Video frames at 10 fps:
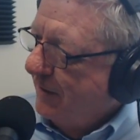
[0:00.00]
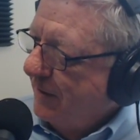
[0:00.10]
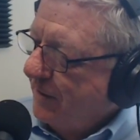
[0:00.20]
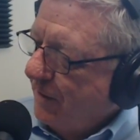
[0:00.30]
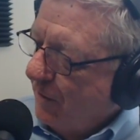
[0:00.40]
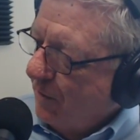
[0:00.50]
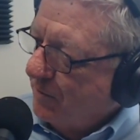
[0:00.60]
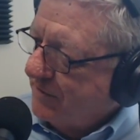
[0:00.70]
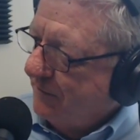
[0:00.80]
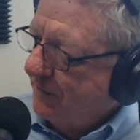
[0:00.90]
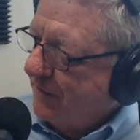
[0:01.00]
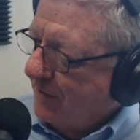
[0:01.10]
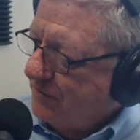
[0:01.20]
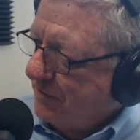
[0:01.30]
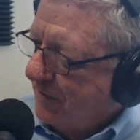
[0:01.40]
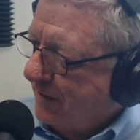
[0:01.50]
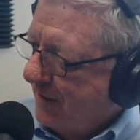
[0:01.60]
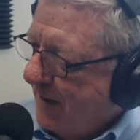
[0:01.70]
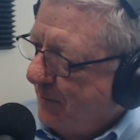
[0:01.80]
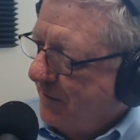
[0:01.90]
You know, almost everything that you think
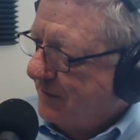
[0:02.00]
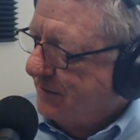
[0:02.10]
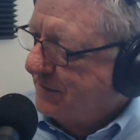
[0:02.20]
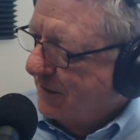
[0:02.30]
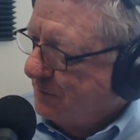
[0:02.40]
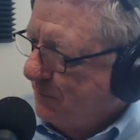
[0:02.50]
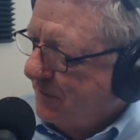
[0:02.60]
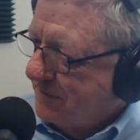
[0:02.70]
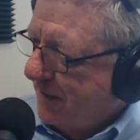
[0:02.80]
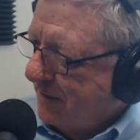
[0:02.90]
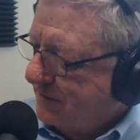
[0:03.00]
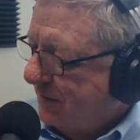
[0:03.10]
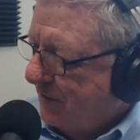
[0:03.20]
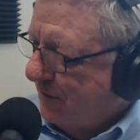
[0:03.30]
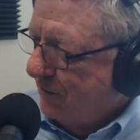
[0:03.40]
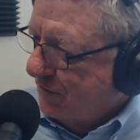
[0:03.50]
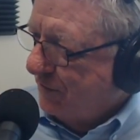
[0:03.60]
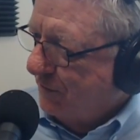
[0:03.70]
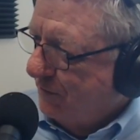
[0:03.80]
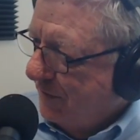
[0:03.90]
can happen in 6 months takes a year or
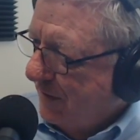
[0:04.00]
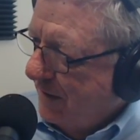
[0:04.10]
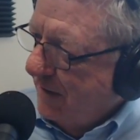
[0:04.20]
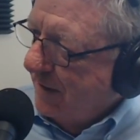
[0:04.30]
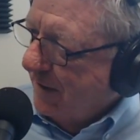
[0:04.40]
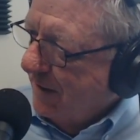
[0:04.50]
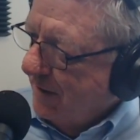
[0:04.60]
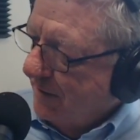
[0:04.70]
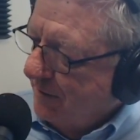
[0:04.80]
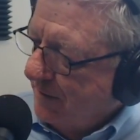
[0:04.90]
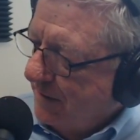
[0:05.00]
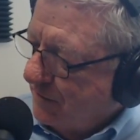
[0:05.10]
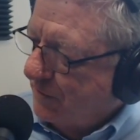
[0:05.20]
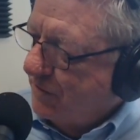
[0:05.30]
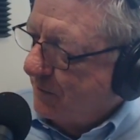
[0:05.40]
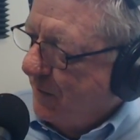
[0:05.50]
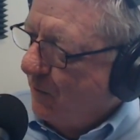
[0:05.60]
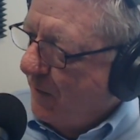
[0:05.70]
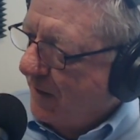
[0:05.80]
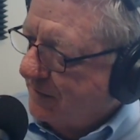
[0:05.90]
two. And so it took me
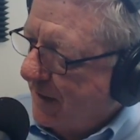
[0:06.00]
a while to